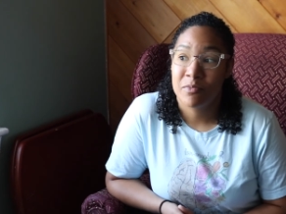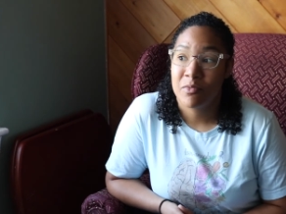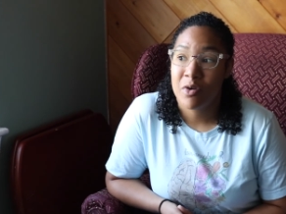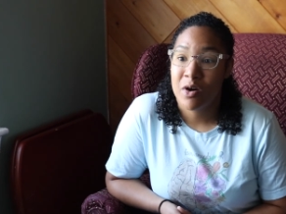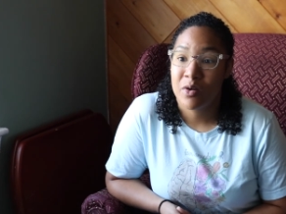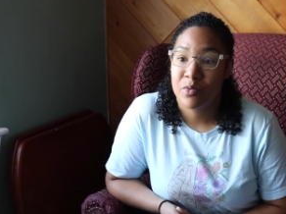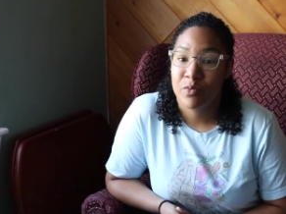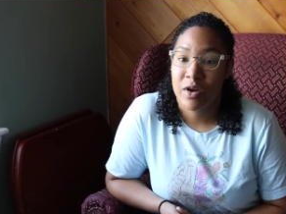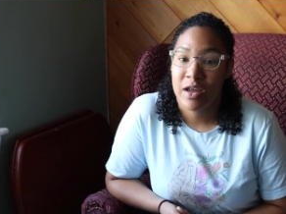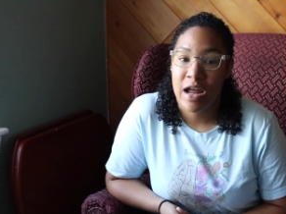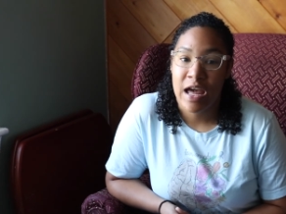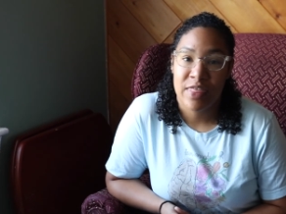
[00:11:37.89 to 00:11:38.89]
on
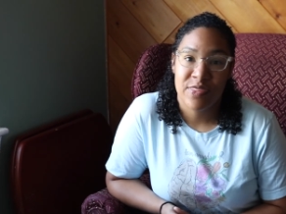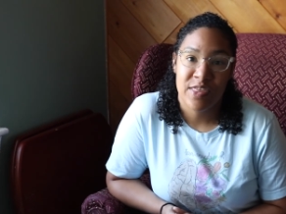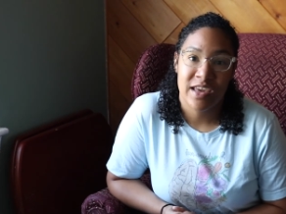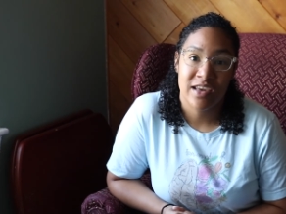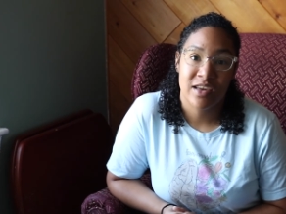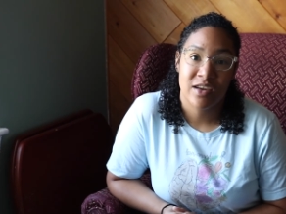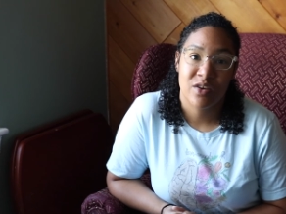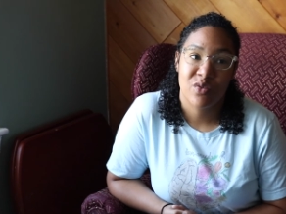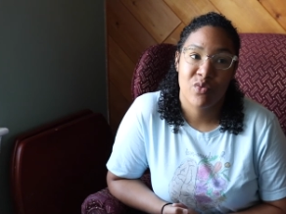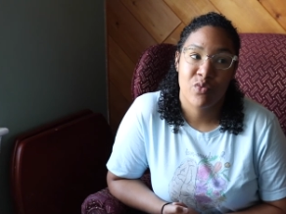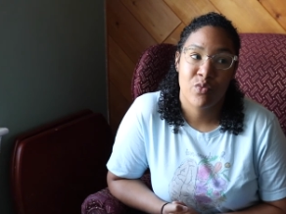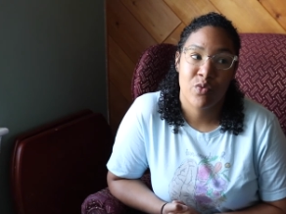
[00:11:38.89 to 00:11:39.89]
what I think
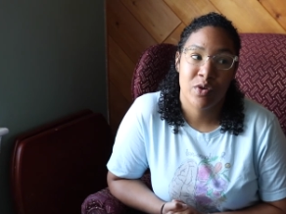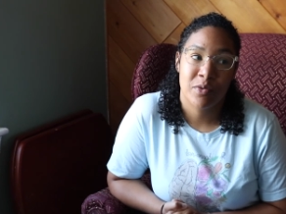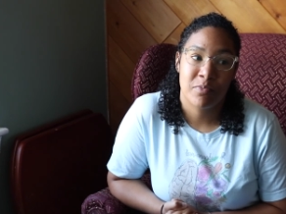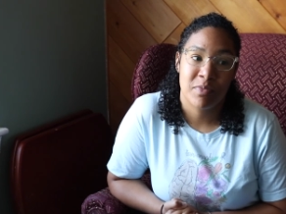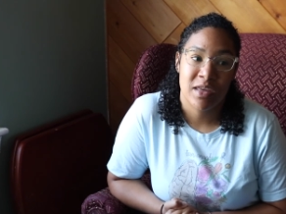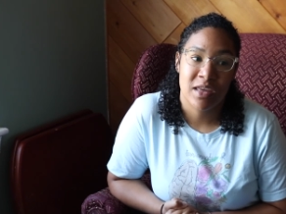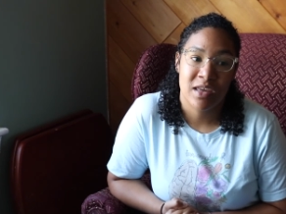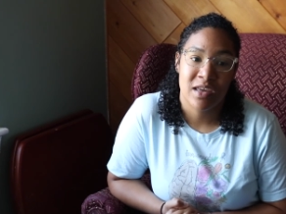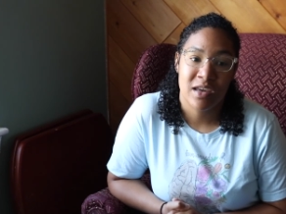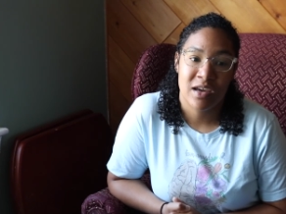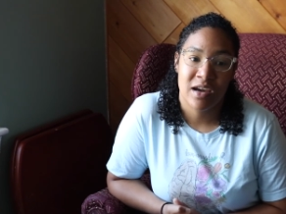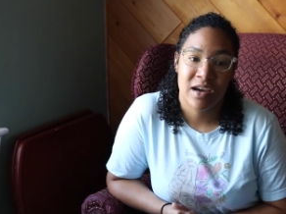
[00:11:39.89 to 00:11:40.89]
would
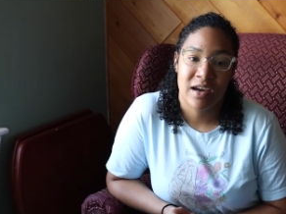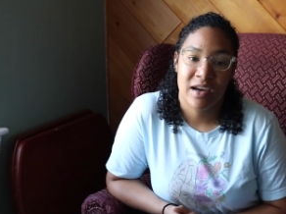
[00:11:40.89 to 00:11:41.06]
be uh,